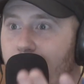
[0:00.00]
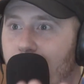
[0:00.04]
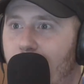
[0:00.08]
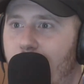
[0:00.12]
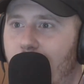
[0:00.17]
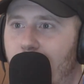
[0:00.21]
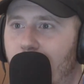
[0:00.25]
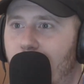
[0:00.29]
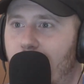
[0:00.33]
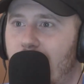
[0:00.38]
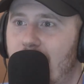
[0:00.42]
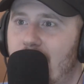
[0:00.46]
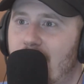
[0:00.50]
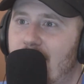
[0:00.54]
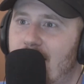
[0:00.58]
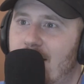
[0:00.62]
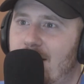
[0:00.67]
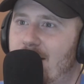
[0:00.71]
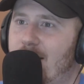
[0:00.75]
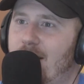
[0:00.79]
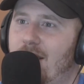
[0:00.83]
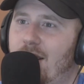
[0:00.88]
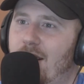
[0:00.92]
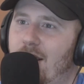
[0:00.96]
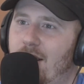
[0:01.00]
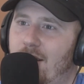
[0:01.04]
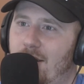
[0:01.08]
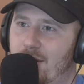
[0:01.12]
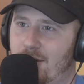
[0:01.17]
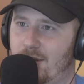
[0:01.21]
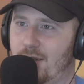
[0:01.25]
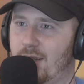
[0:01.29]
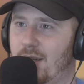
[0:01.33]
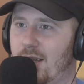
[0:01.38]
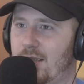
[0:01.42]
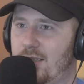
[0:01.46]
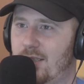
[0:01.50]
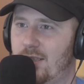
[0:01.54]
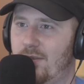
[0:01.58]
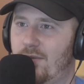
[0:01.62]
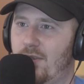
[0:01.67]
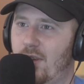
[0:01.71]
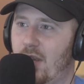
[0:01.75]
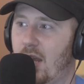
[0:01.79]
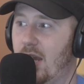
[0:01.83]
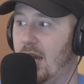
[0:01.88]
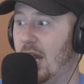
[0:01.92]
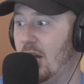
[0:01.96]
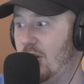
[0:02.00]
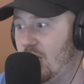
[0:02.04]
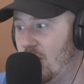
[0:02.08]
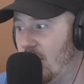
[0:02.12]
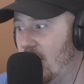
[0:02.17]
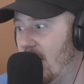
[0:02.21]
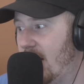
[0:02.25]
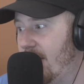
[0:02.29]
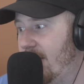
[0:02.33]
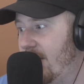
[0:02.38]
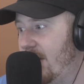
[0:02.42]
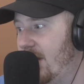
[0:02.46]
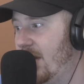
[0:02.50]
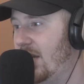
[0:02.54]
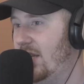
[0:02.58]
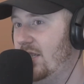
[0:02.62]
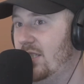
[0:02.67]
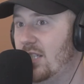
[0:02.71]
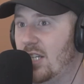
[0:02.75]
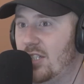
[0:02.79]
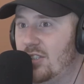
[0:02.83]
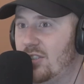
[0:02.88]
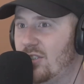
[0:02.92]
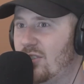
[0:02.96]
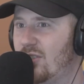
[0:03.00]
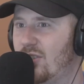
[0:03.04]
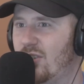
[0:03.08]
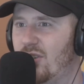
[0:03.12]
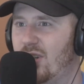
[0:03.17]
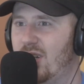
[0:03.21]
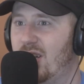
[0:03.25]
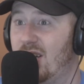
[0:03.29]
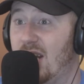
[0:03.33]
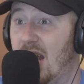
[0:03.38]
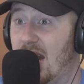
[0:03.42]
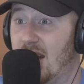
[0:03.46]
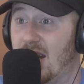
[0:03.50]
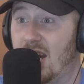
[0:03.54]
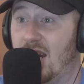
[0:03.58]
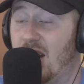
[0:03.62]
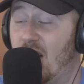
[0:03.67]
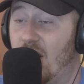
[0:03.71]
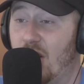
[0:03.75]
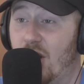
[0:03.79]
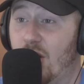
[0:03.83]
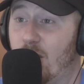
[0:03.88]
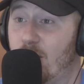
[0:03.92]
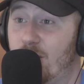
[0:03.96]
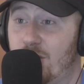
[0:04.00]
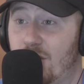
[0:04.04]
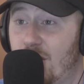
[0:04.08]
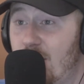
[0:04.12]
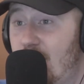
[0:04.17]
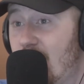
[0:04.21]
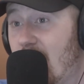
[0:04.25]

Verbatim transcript: you no, know, because, you know, no. unless if they turned everything digital and, and then there goes your